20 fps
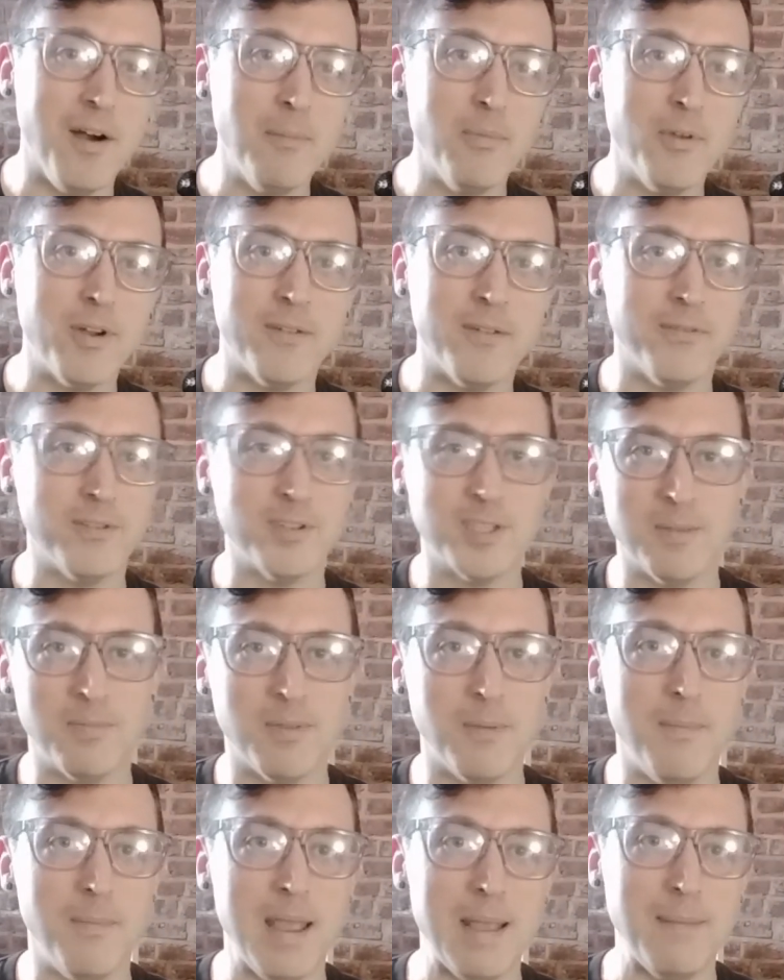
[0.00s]
I'm looking for
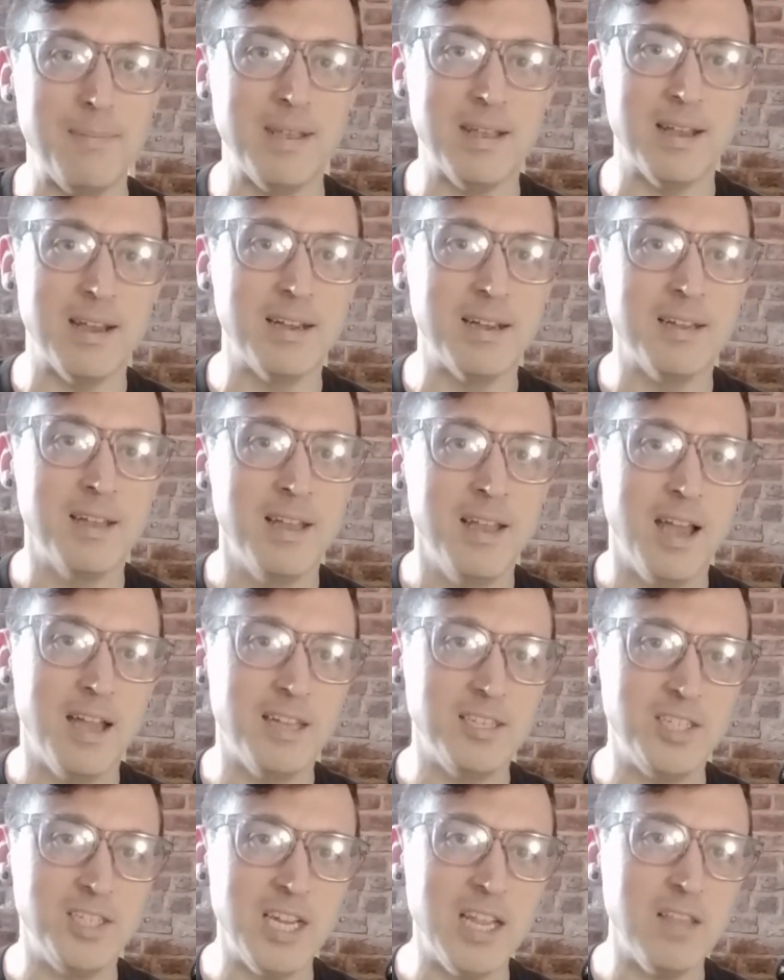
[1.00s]
something, maybe a
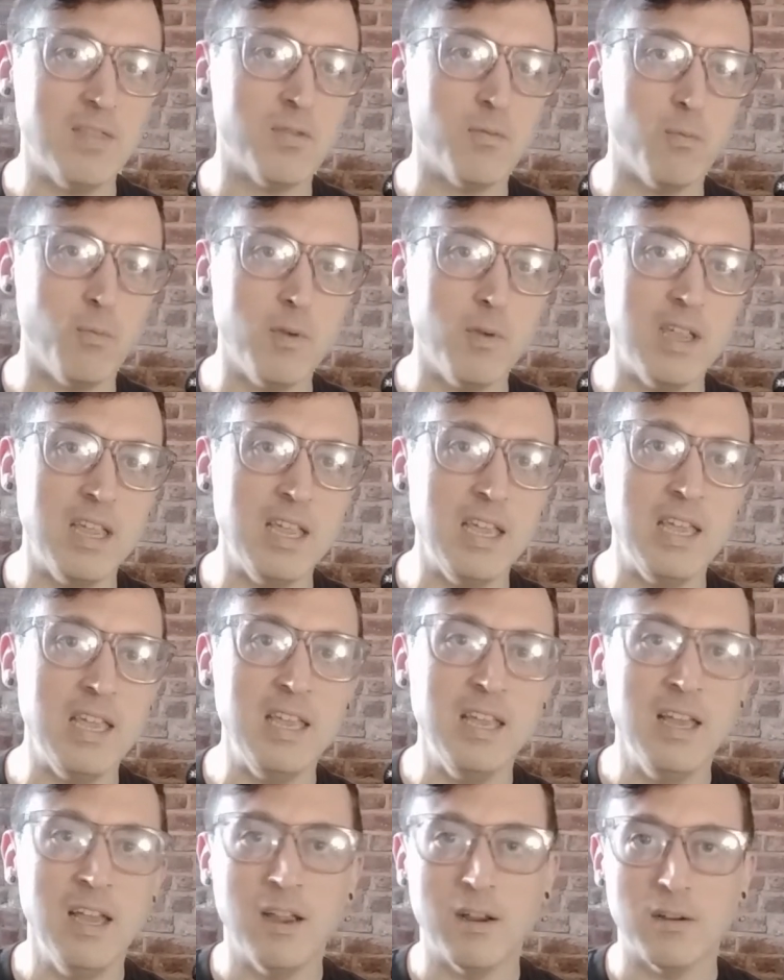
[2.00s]

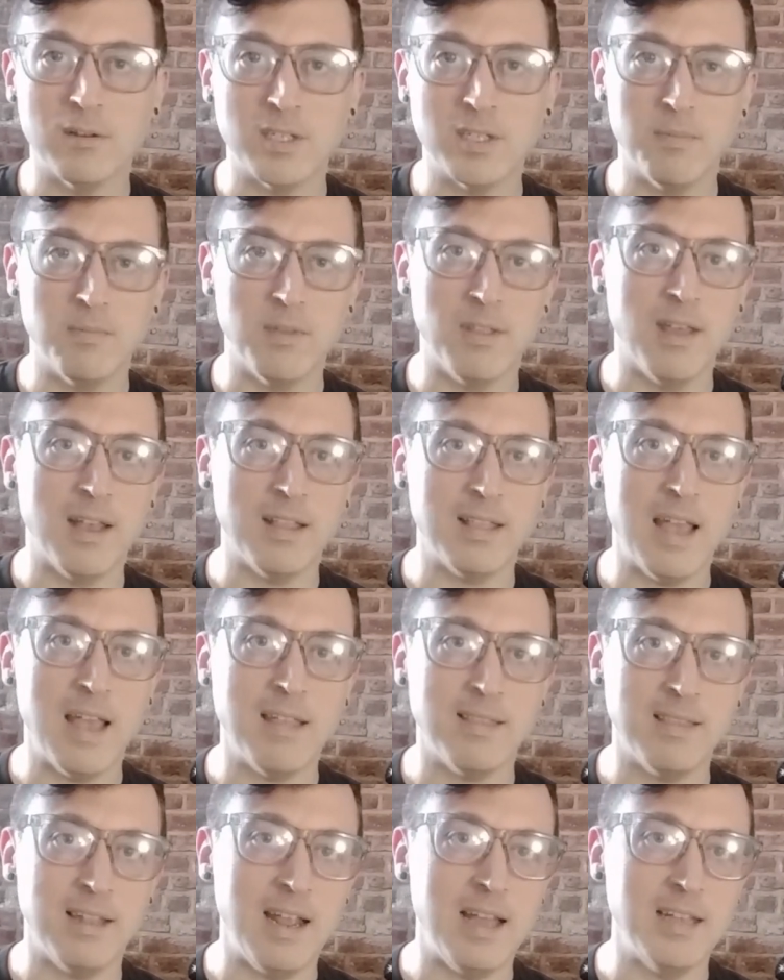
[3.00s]
G3 or something like
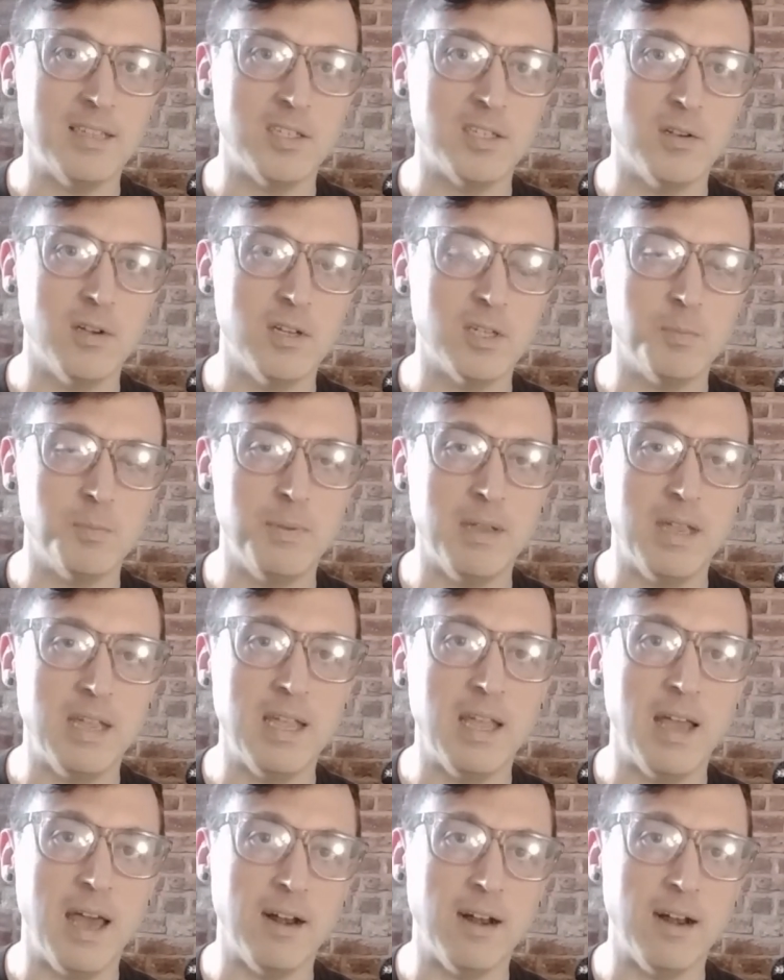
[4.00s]
that that has USB.